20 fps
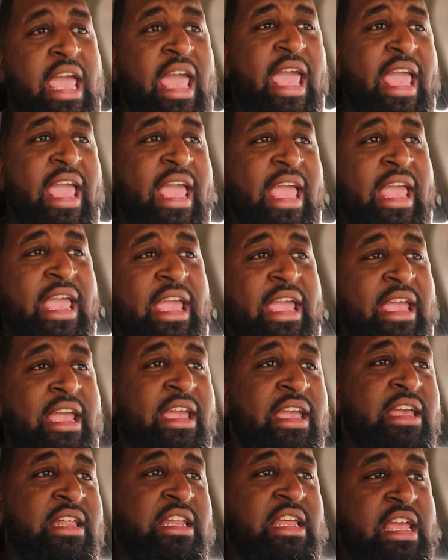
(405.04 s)

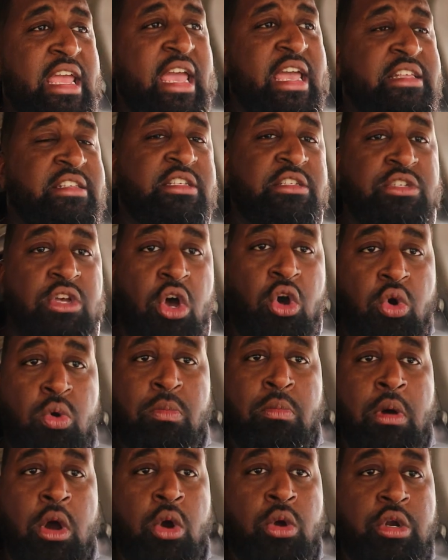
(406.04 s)
and it has its own
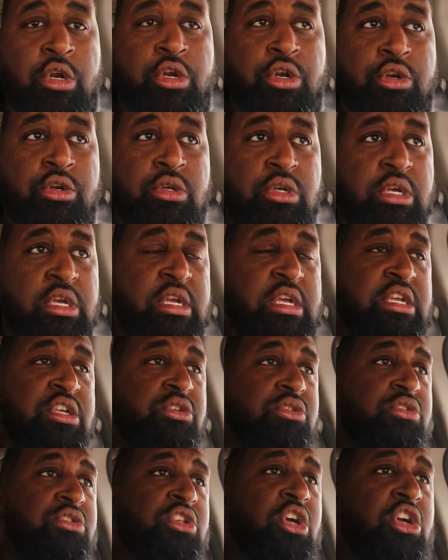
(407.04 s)
motor.
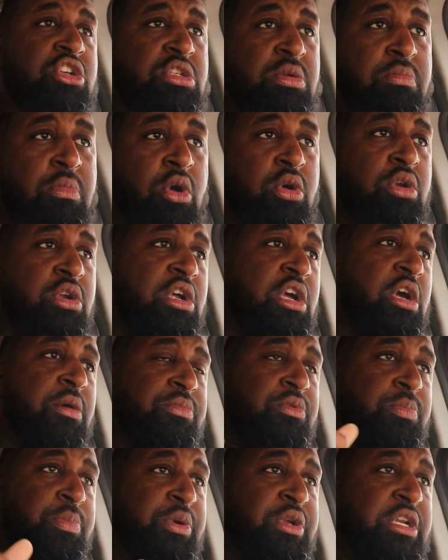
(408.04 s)
You start the motor
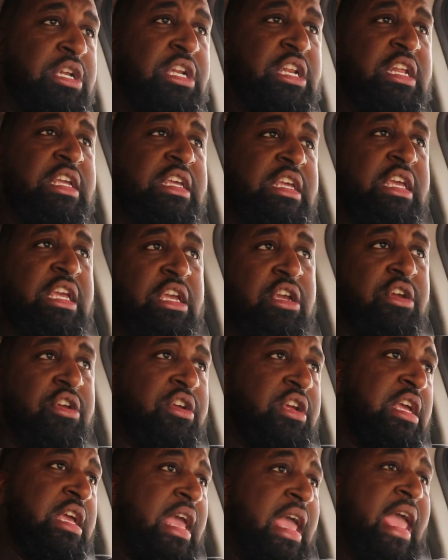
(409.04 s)
up, you put it in
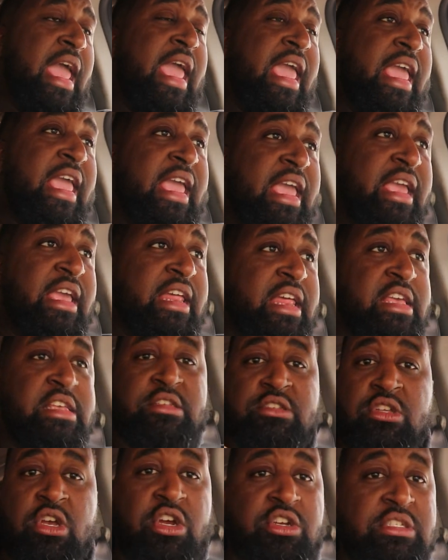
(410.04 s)
gear, and it
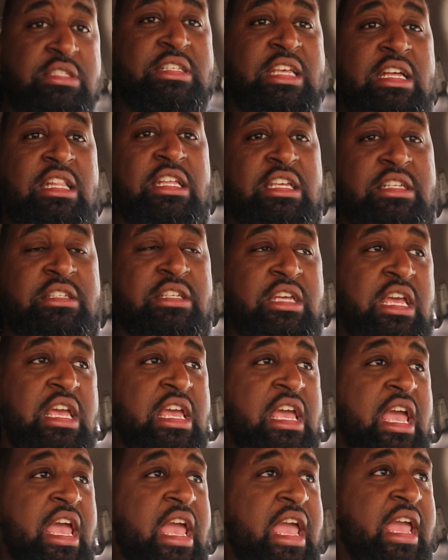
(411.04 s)
starts tilling,
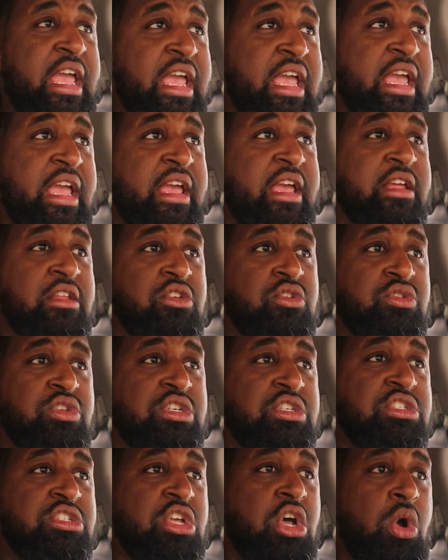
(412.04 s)
and you
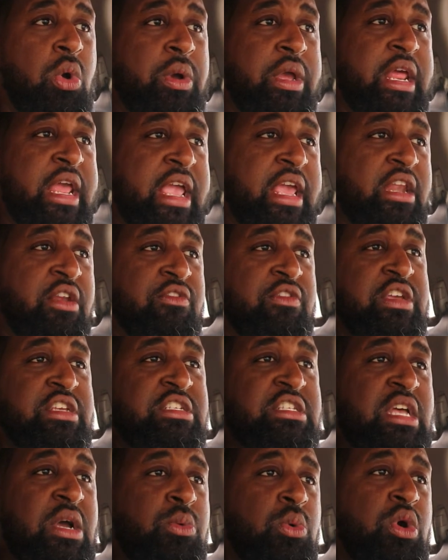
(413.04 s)
just tow it. And the
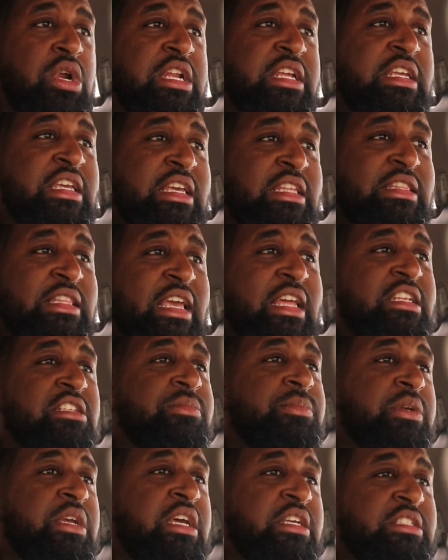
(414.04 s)
reason I want to get that
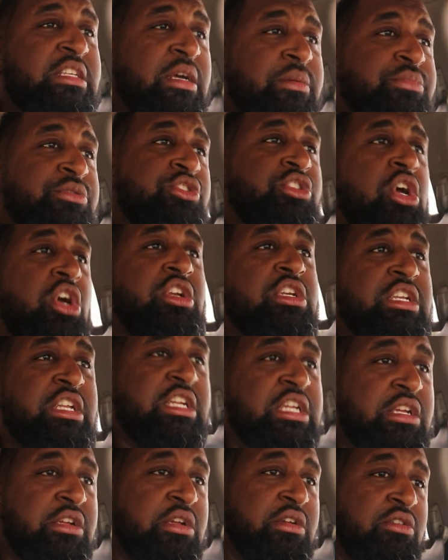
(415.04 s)
is because I'm starting
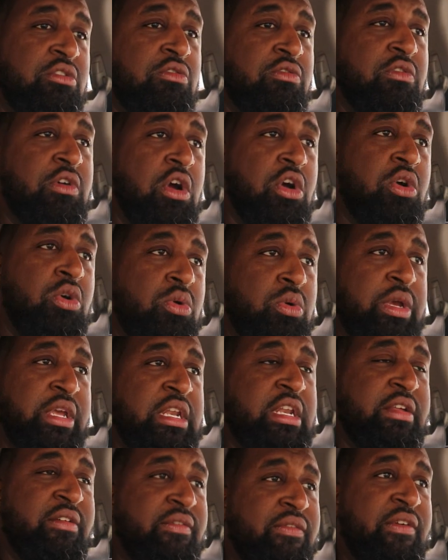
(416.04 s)
to grow
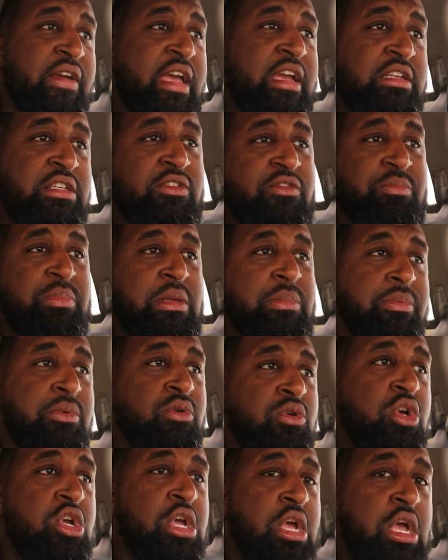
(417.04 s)
in the fact of people